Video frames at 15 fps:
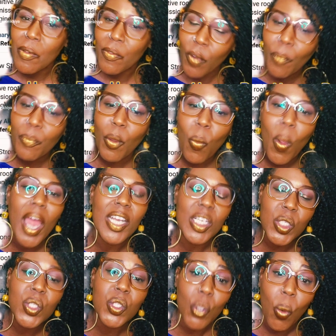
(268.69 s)
From the word
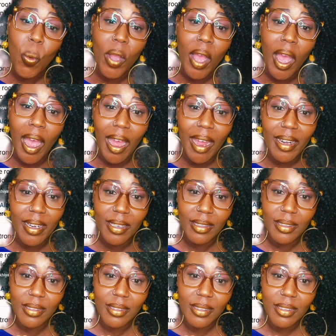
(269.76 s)
sokan,
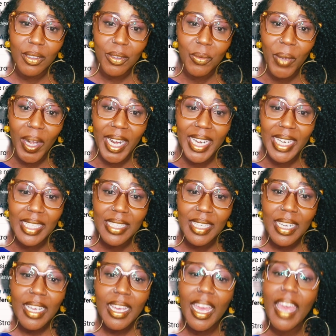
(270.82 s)
right?
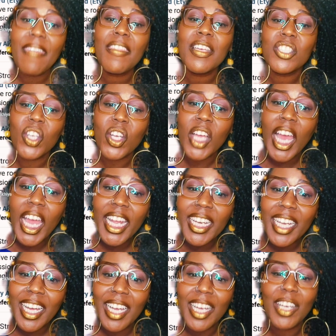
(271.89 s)
And the
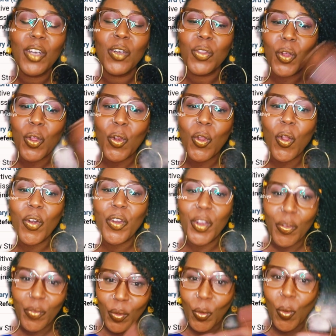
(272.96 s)
Shekinah, or the glory
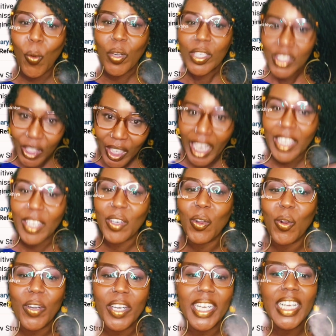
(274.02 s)
of the Lord, Shekinah
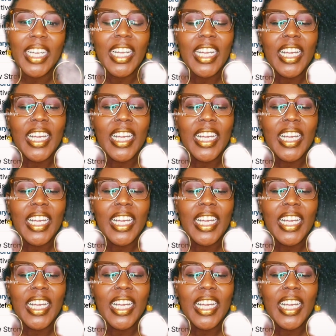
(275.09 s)
glory,